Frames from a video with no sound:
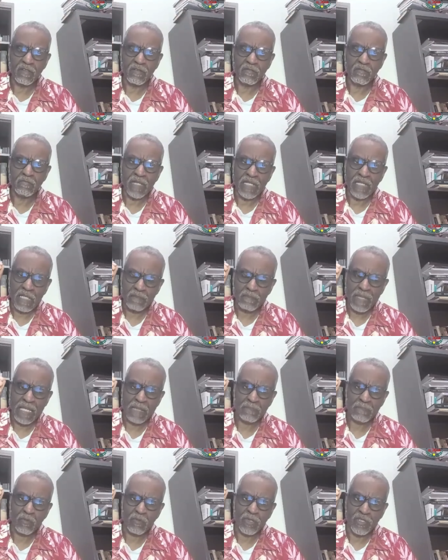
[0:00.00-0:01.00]
many
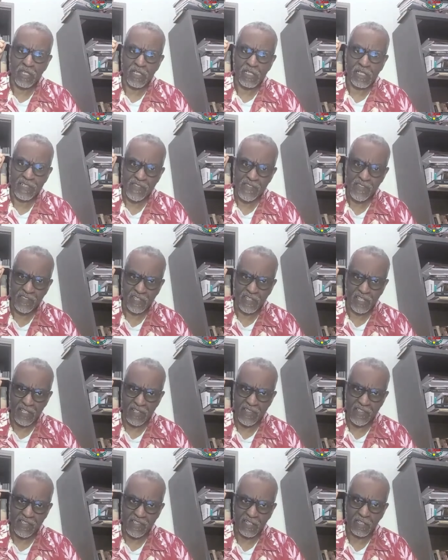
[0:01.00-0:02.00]
people in the United
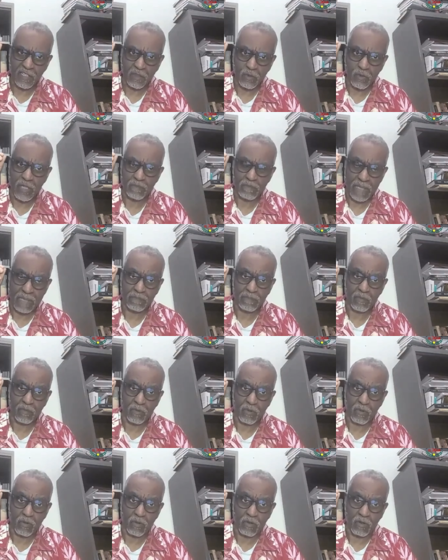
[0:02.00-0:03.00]
States, including
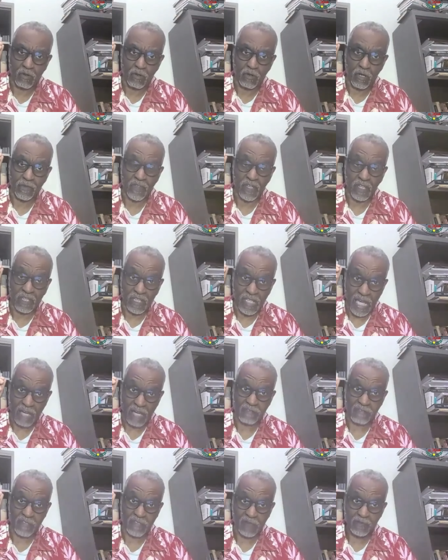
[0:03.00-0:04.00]
people on the
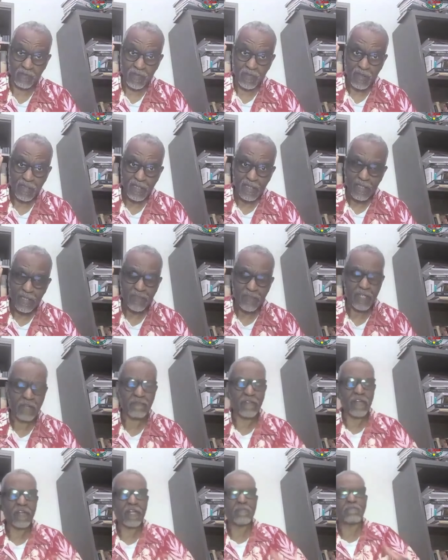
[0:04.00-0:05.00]
left, they're
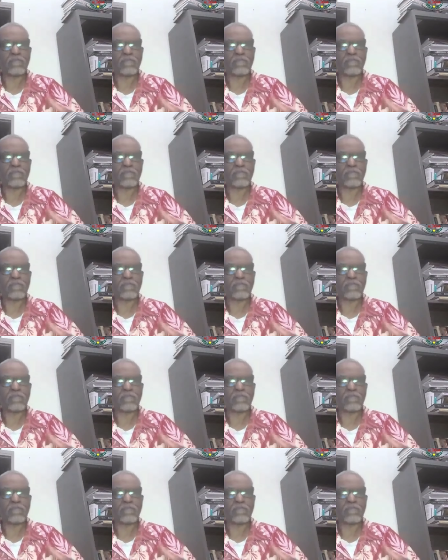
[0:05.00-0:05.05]
very